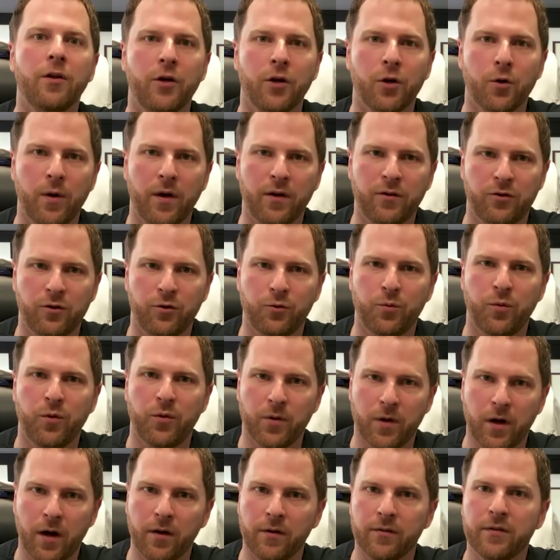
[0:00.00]
your questions with
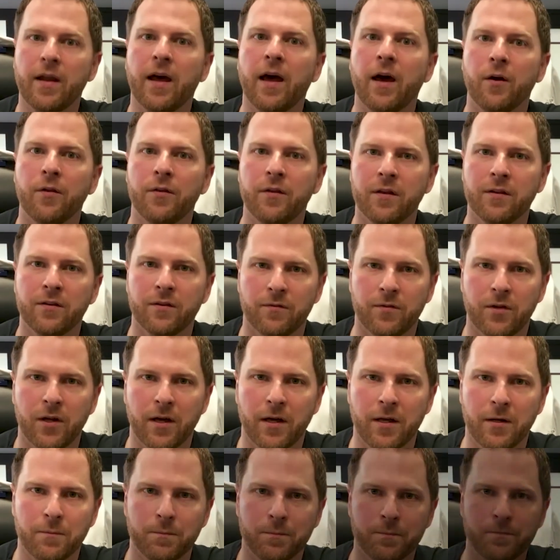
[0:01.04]
regards to how things have
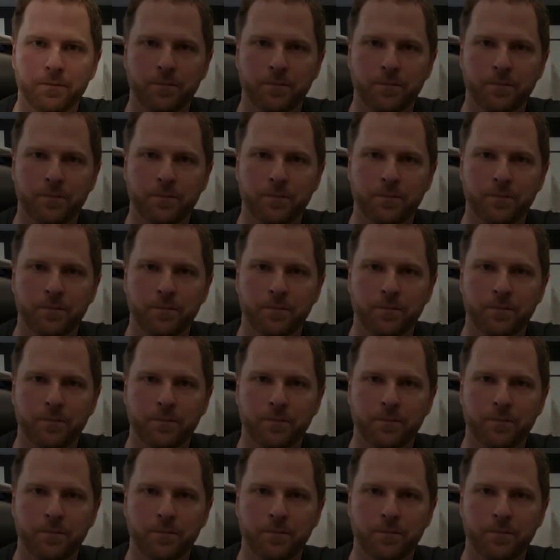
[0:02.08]
done.